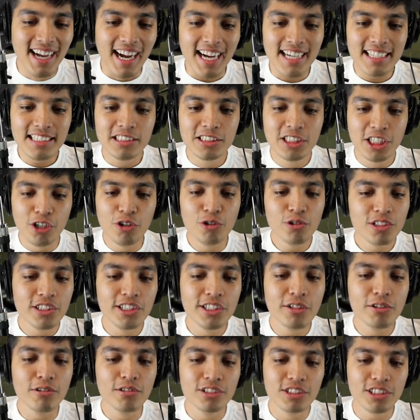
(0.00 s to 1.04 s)
I juked
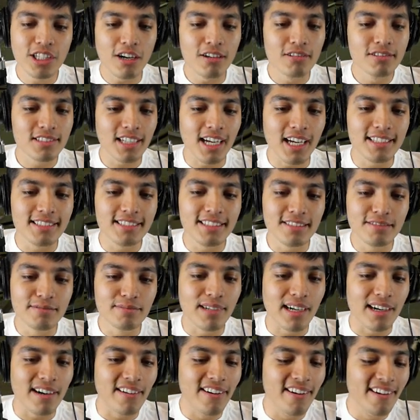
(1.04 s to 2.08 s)
you. Joked on you,
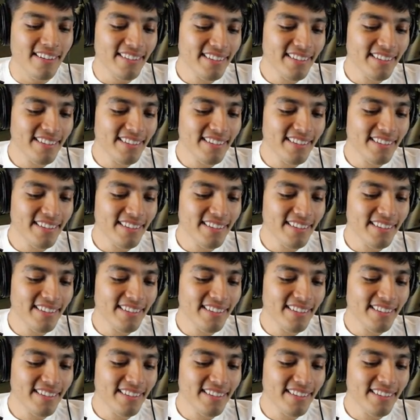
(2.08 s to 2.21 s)
bro.